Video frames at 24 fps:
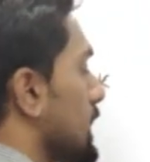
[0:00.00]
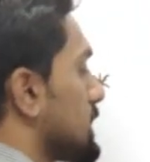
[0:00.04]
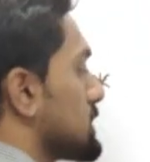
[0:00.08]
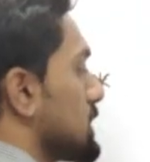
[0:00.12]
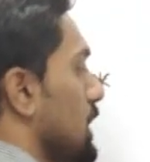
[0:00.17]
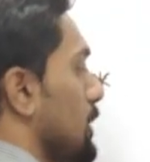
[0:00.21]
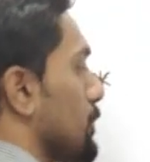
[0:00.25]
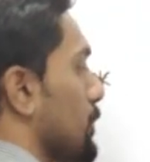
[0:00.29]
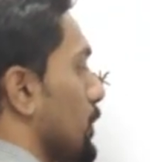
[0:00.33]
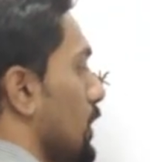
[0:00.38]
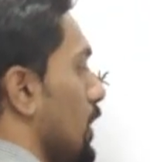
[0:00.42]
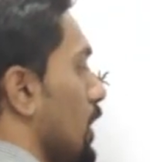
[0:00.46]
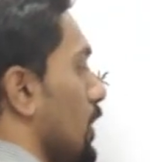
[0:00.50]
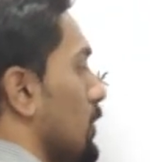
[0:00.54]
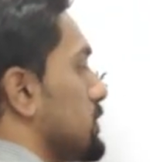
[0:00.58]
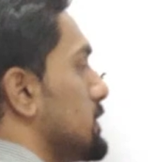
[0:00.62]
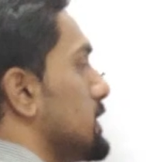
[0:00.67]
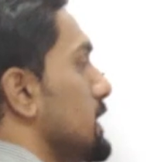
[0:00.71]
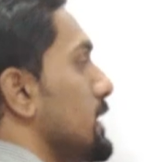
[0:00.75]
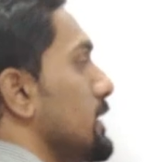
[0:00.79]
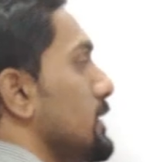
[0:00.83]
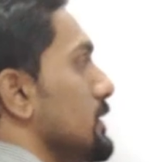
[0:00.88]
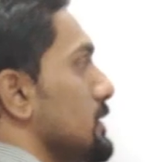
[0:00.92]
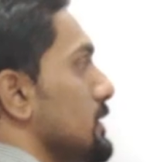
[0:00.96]
example of
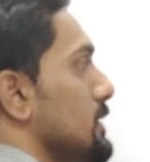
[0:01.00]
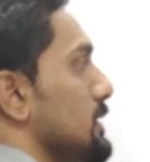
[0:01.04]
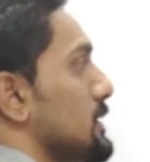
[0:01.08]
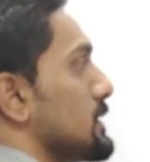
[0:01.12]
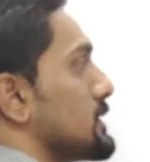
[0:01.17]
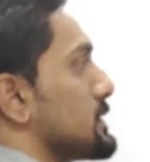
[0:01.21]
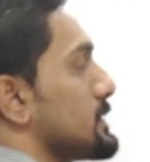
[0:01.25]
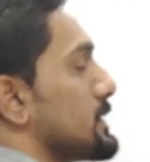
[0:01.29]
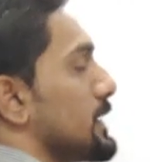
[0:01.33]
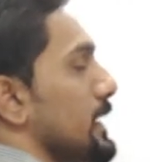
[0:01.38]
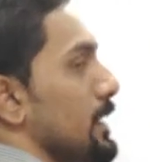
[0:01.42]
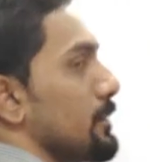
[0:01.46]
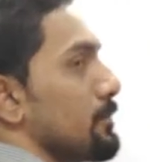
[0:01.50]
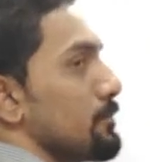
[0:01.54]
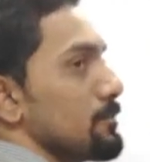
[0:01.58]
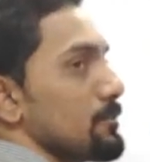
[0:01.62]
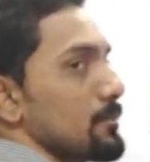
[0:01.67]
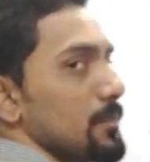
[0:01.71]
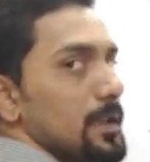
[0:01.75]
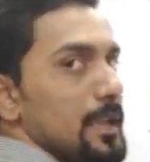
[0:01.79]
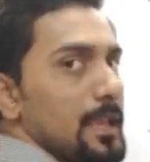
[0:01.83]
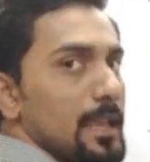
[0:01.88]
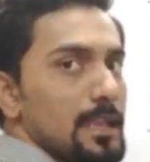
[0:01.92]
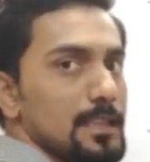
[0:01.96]
the
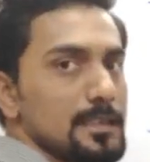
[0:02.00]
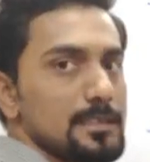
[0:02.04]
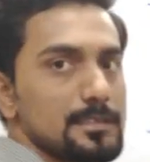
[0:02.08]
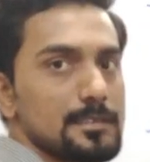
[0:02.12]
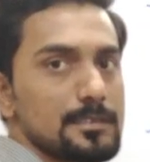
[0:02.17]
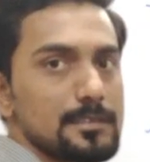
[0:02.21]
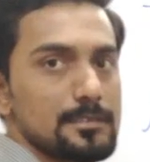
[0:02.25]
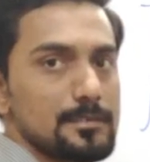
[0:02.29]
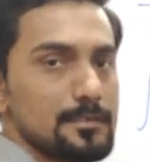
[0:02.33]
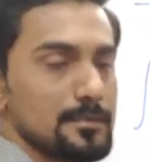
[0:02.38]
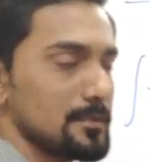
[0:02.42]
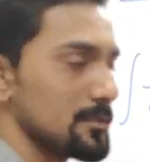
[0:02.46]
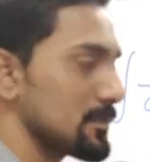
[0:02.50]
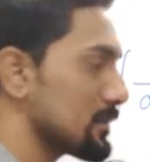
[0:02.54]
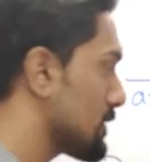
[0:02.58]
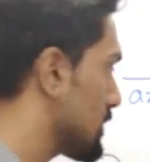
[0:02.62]
same case,